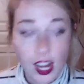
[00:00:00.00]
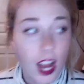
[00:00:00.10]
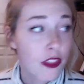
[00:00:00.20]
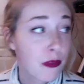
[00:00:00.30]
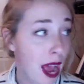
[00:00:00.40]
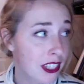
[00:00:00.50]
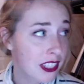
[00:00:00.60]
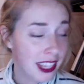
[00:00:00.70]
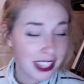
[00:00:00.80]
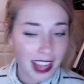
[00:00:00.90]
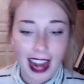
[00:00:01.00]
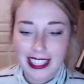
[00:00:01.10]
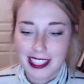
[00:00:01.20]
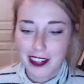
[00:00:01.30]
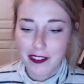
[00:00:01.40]
Back to that
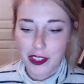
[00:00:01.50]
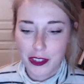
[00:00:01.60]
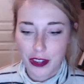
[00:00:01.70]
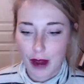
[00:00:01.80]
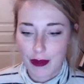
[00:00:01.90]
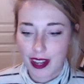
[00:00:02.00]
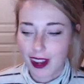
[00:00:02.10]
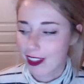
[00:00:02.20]
idea of describing color.